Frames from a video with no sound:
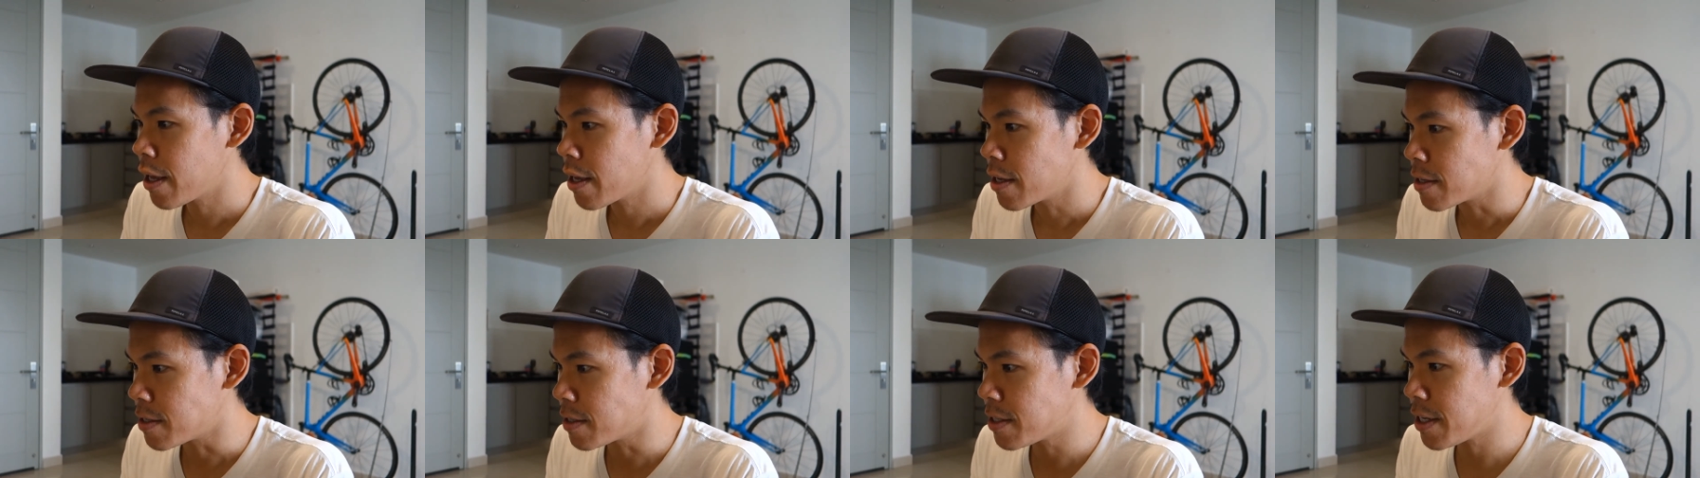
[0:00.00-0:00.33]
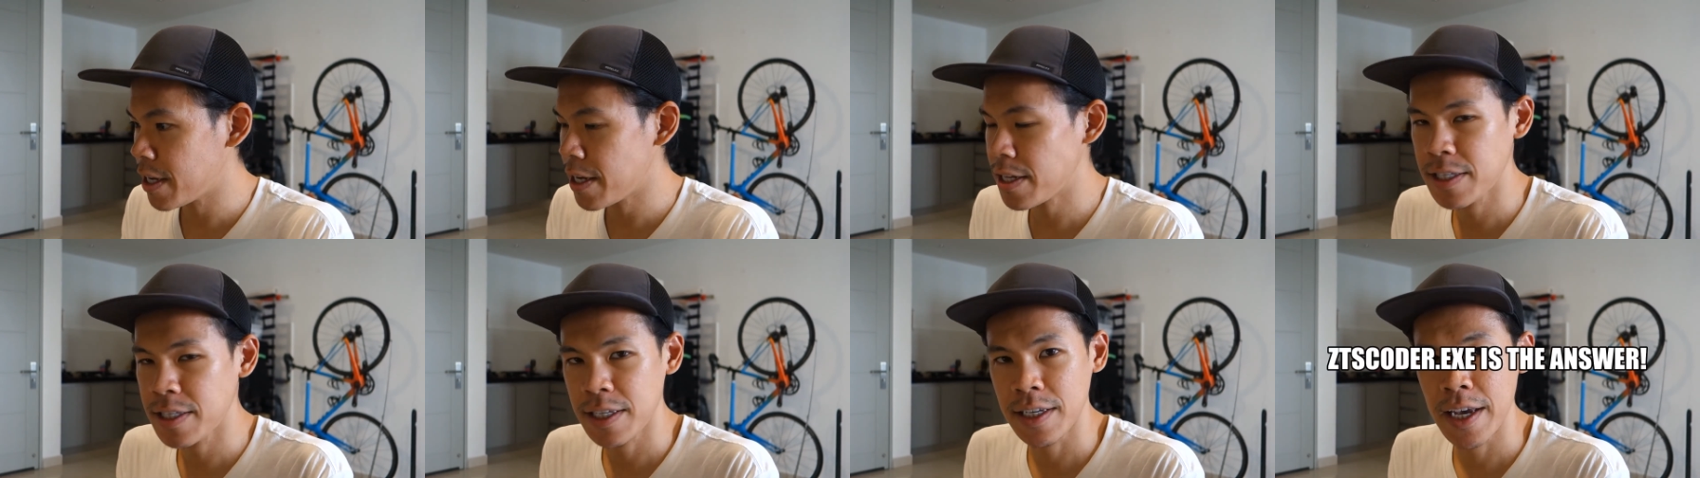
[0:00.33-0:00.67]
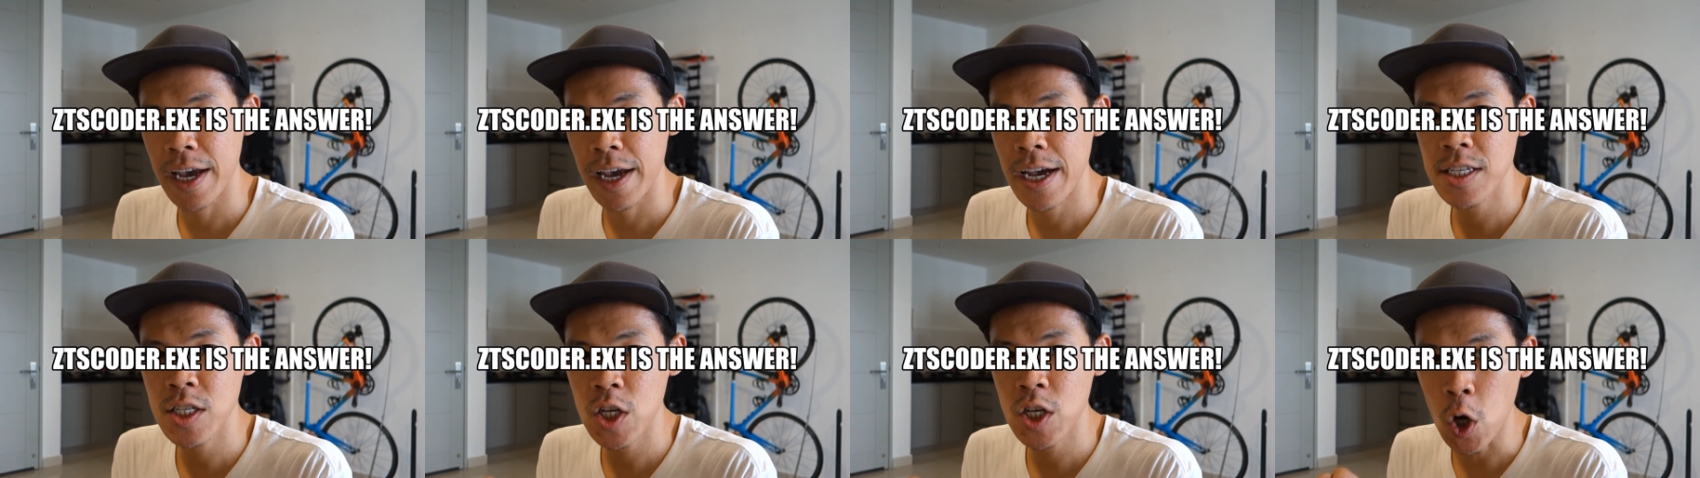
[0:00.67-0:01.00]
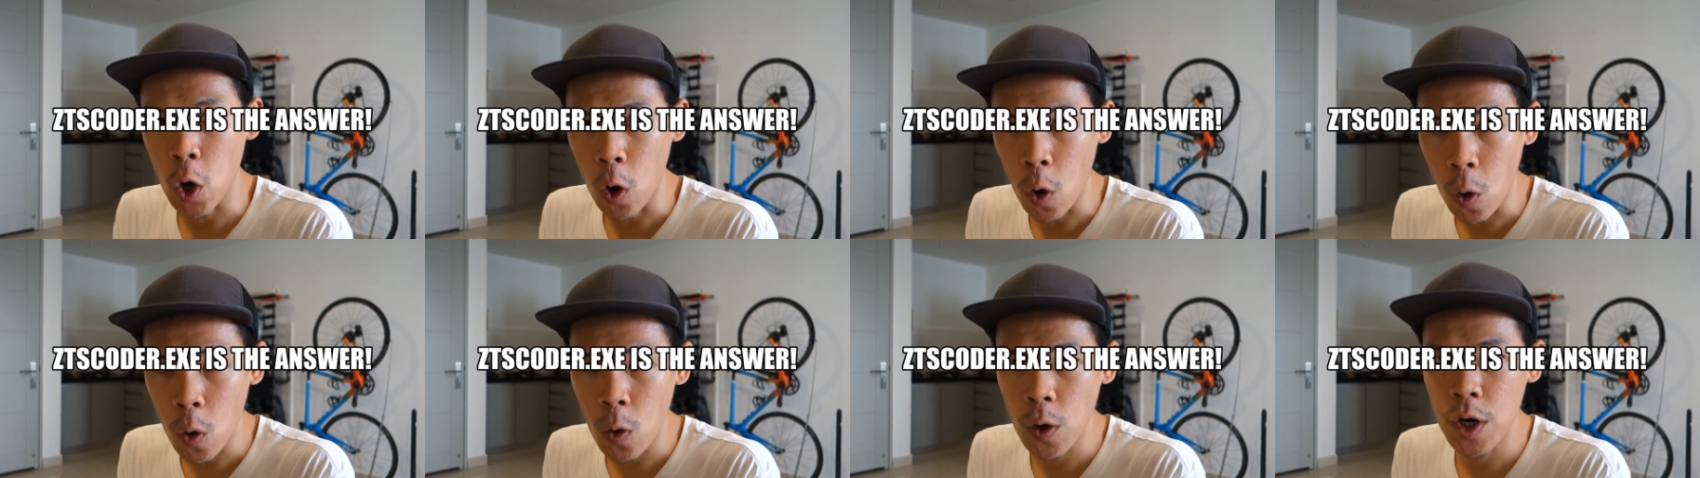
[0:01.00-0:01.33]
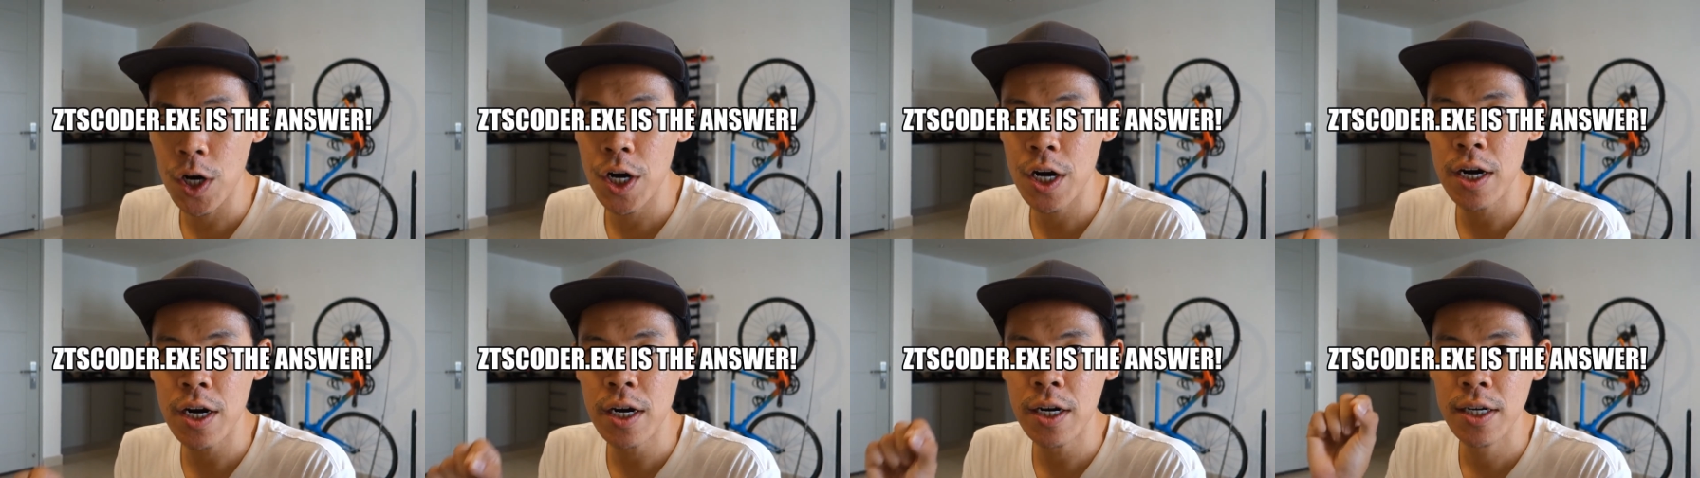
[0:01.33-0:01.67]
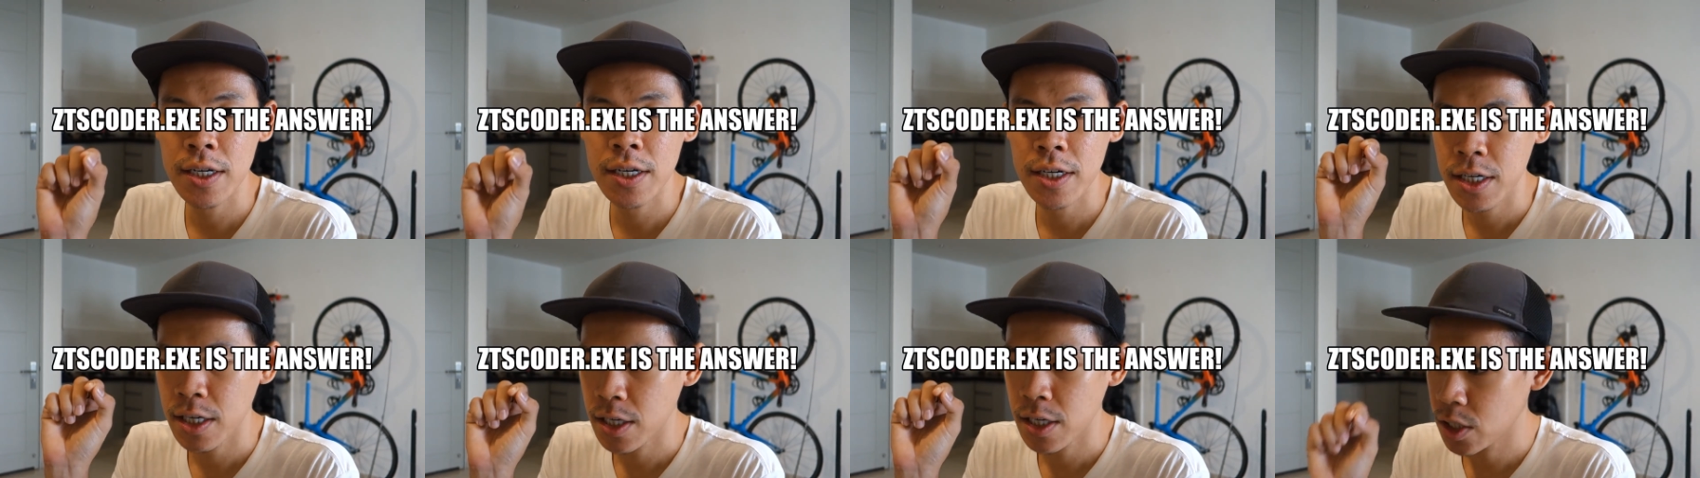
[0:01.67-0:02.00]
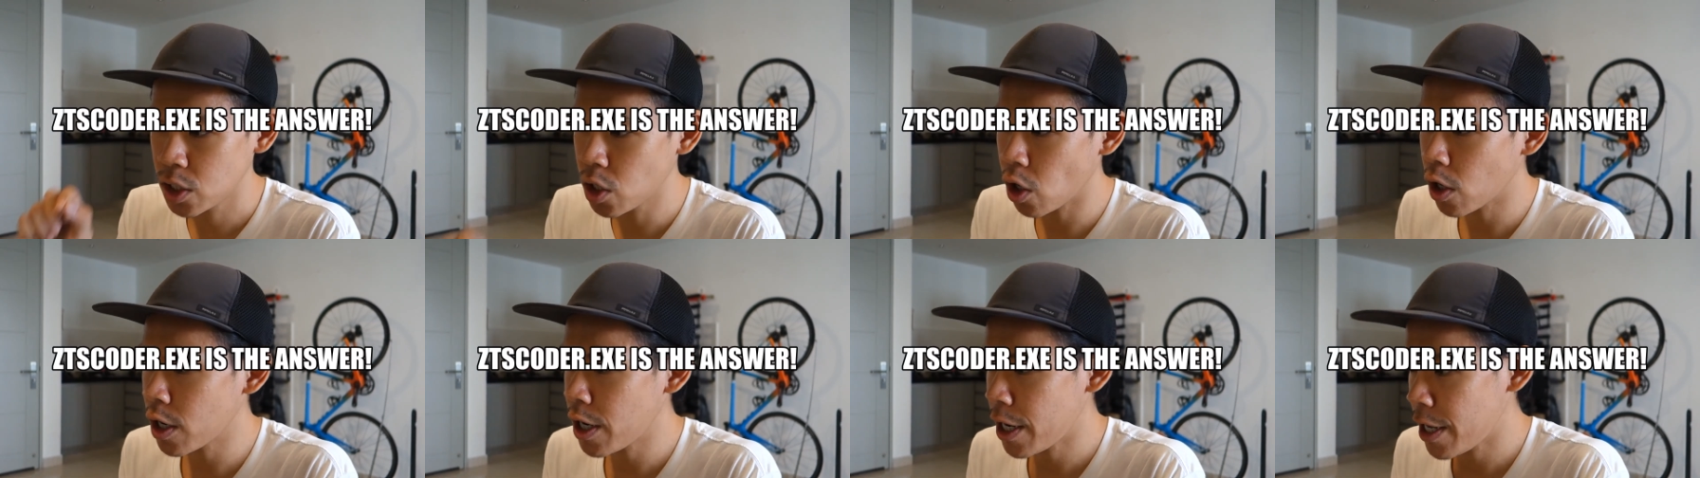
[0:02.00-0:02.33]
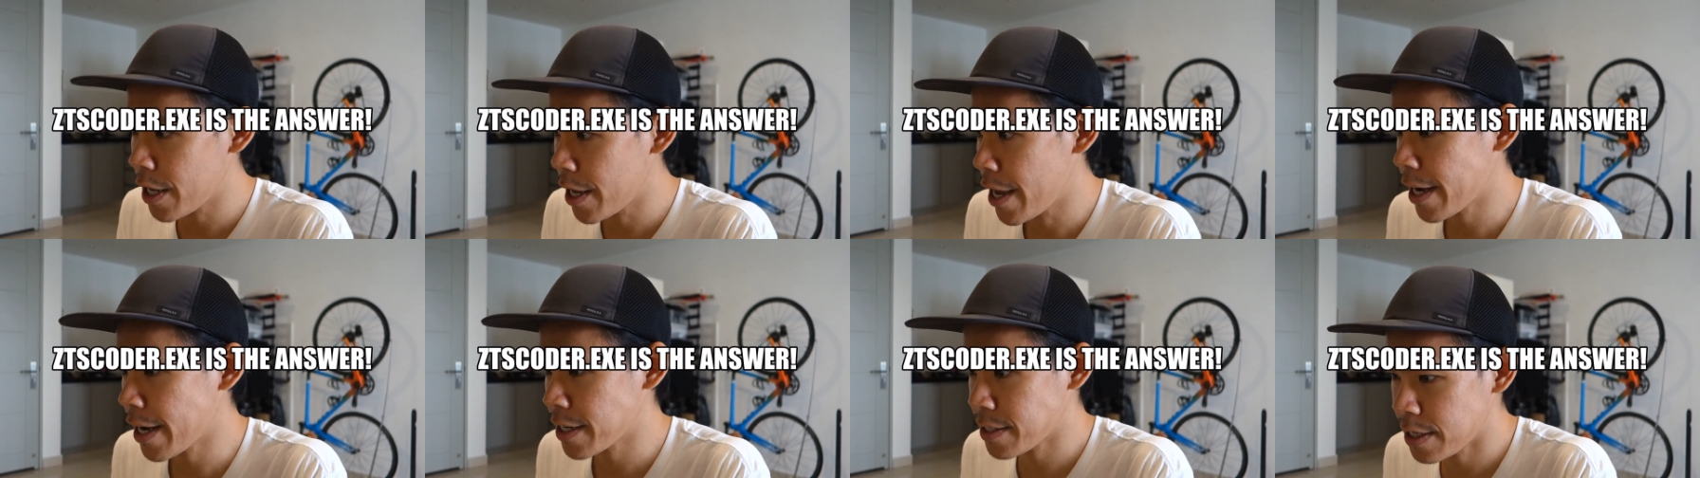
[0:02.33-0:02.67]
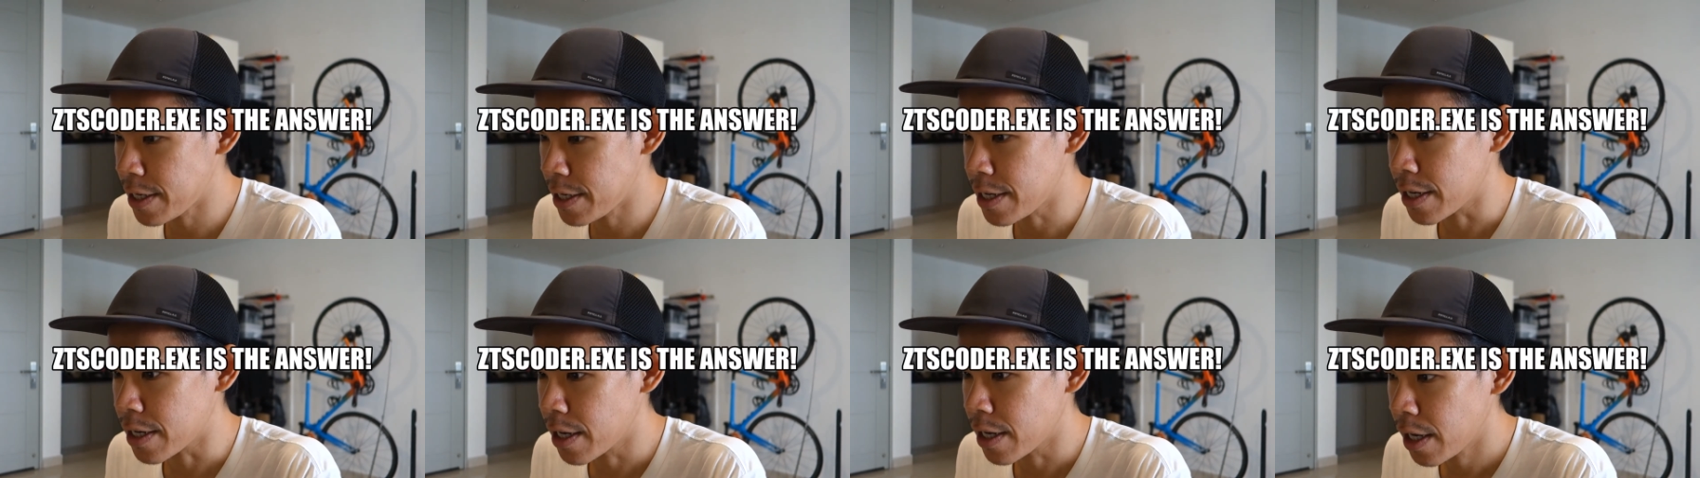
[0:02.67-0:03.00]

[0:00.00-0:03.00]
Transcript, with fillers: ztscoder.exe.